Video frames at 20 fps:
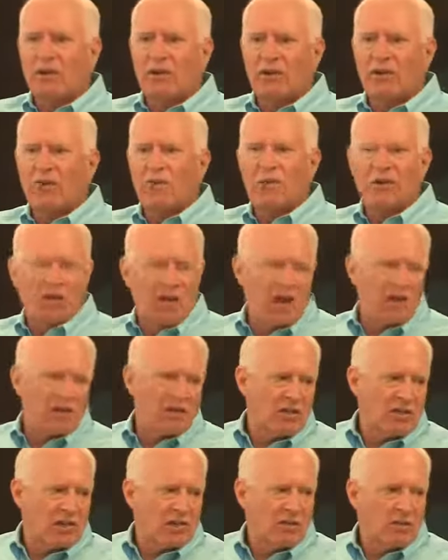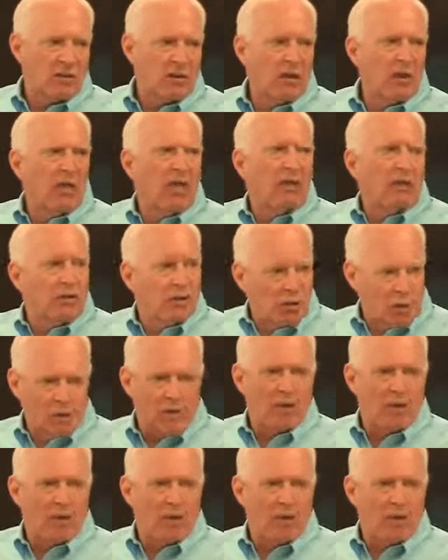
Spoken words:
is protecting your